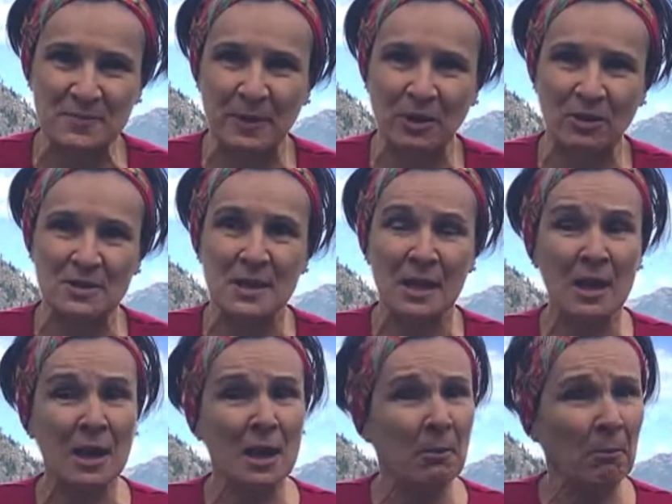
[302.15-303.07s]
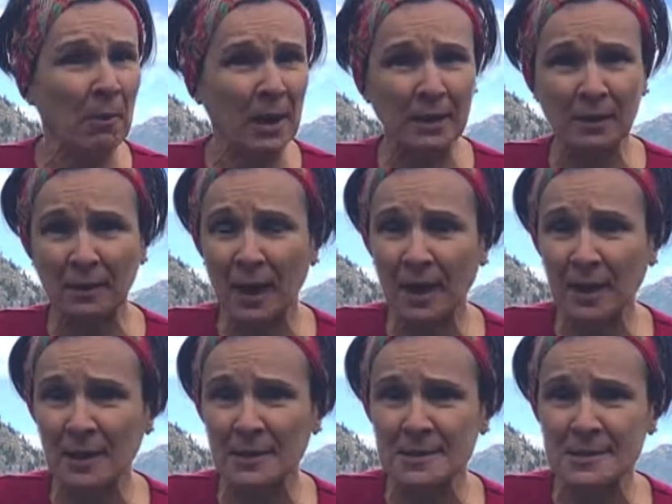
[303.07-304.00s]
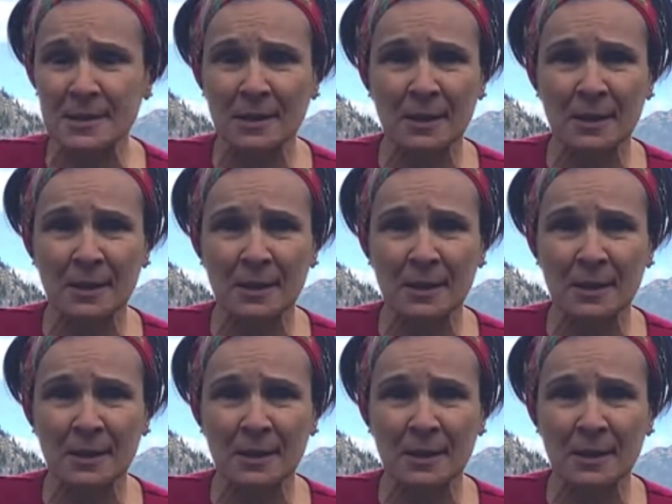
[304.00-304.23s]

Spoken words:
because my clients,